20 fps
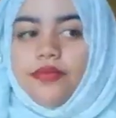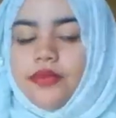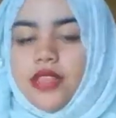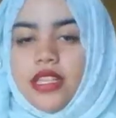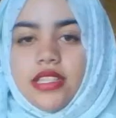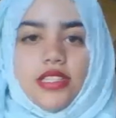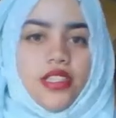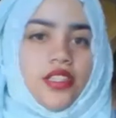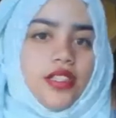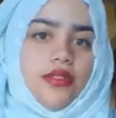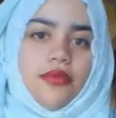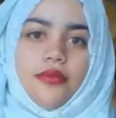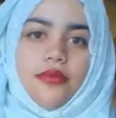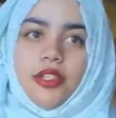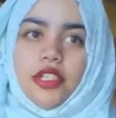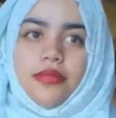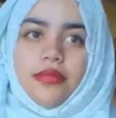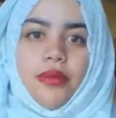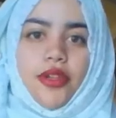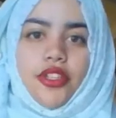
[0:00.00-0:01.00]
Doesn't
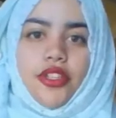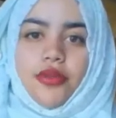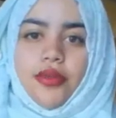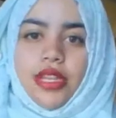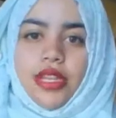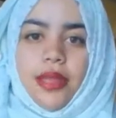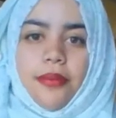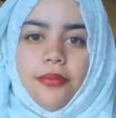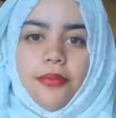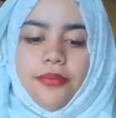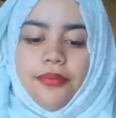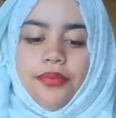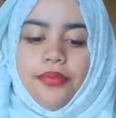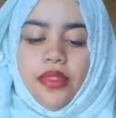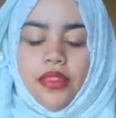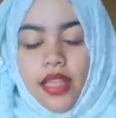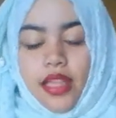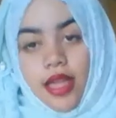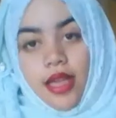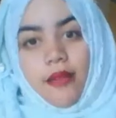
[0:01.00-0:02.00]
respond to my name.
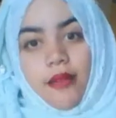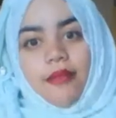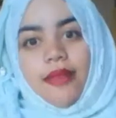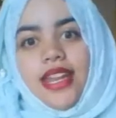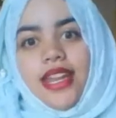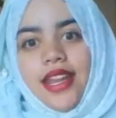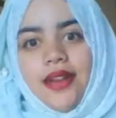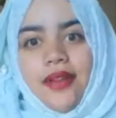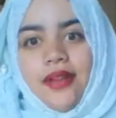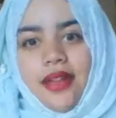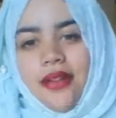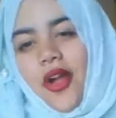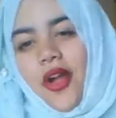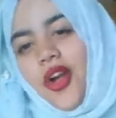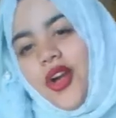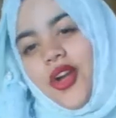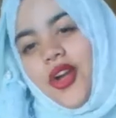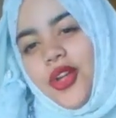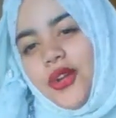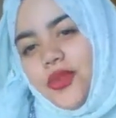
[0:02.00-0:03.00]
But anyway,
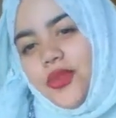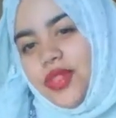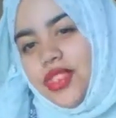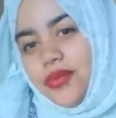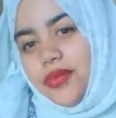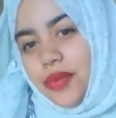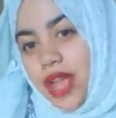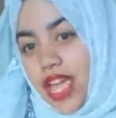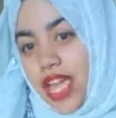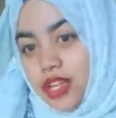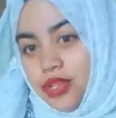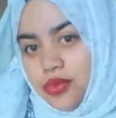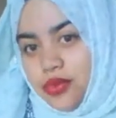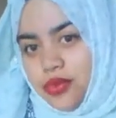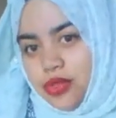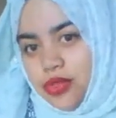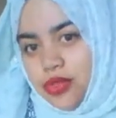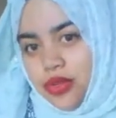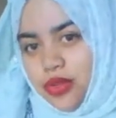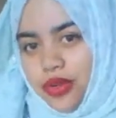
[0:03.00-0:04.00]
on with the actual
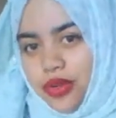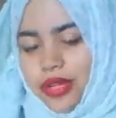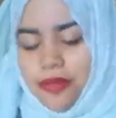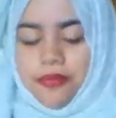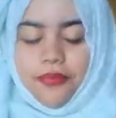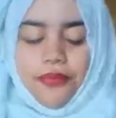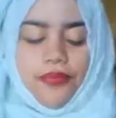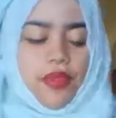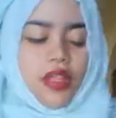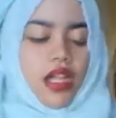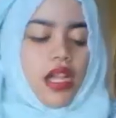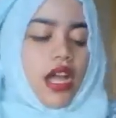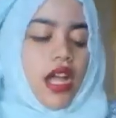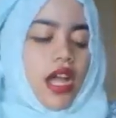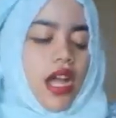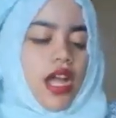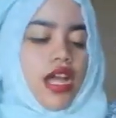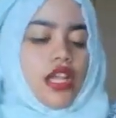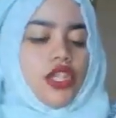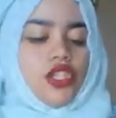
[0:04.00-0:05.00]
story.
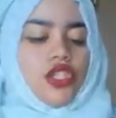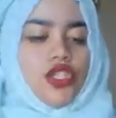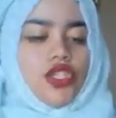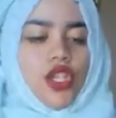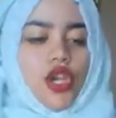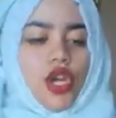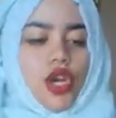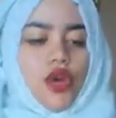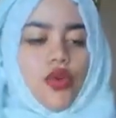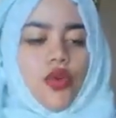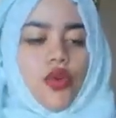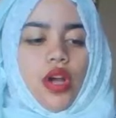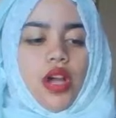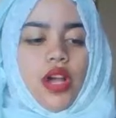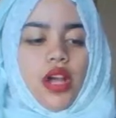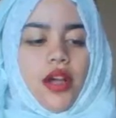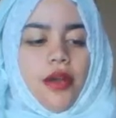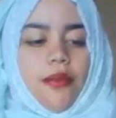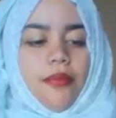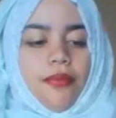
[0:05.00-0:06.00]
So
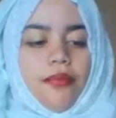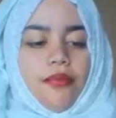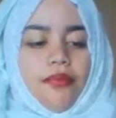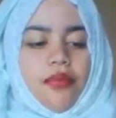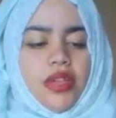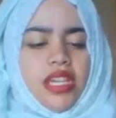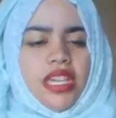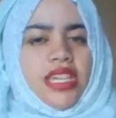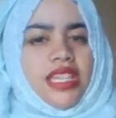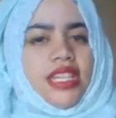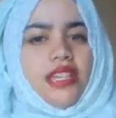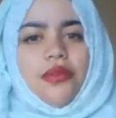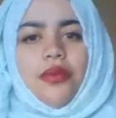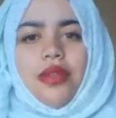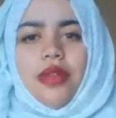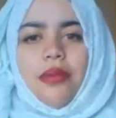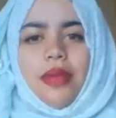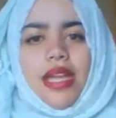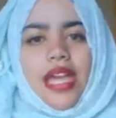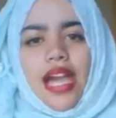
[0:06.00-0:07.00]
he didn't
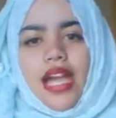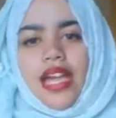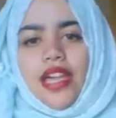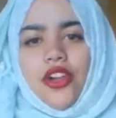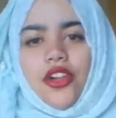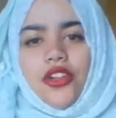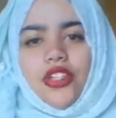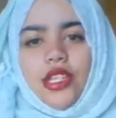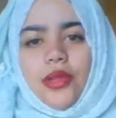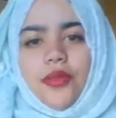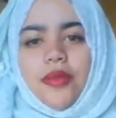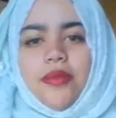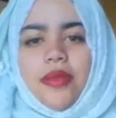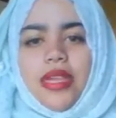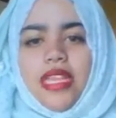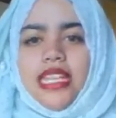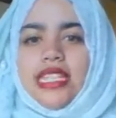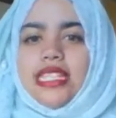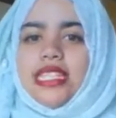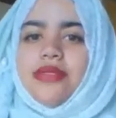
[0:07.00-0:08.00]
want to make eye contact with
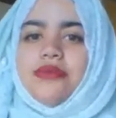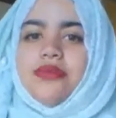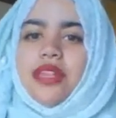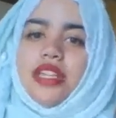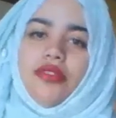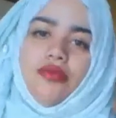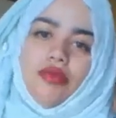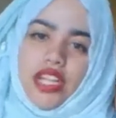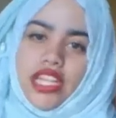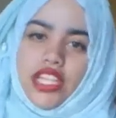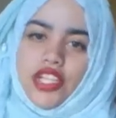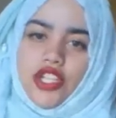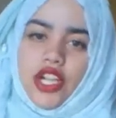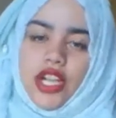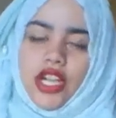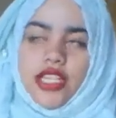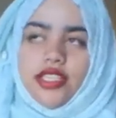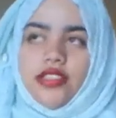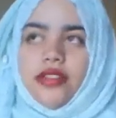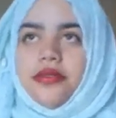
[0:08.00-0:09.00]
me and he seemed like really
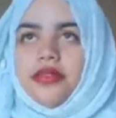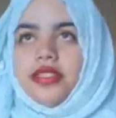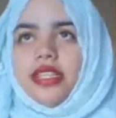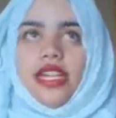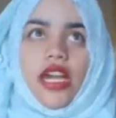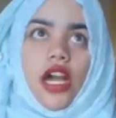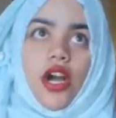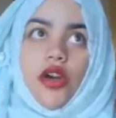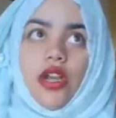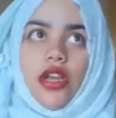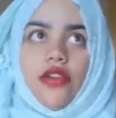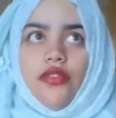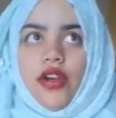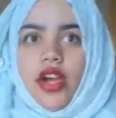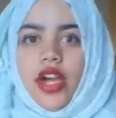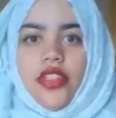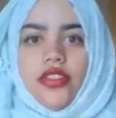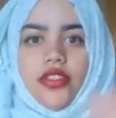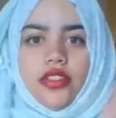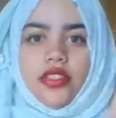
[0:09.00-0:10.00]
shy, so I was like, okay
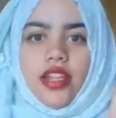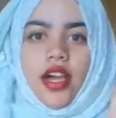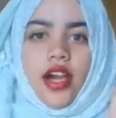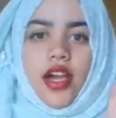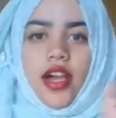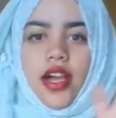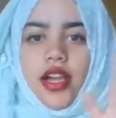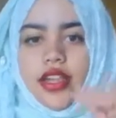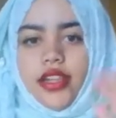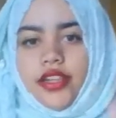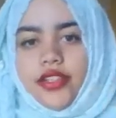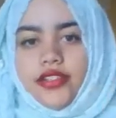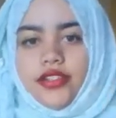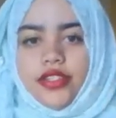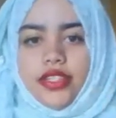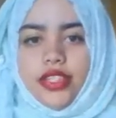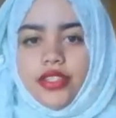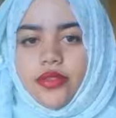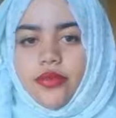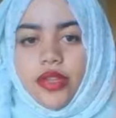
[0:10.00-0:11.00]
fine, this guy
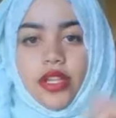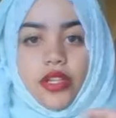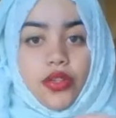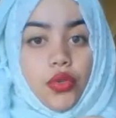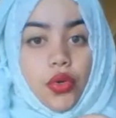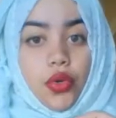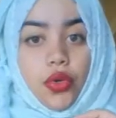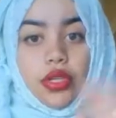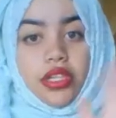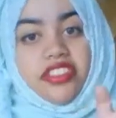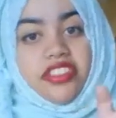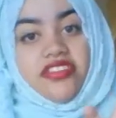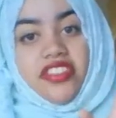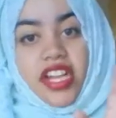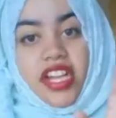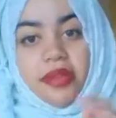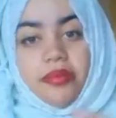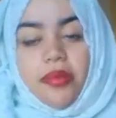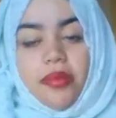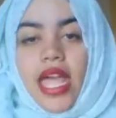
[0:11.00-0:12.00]
just doesn't want to talk, it's
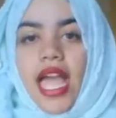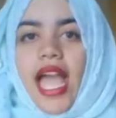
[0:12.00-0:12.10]
fine.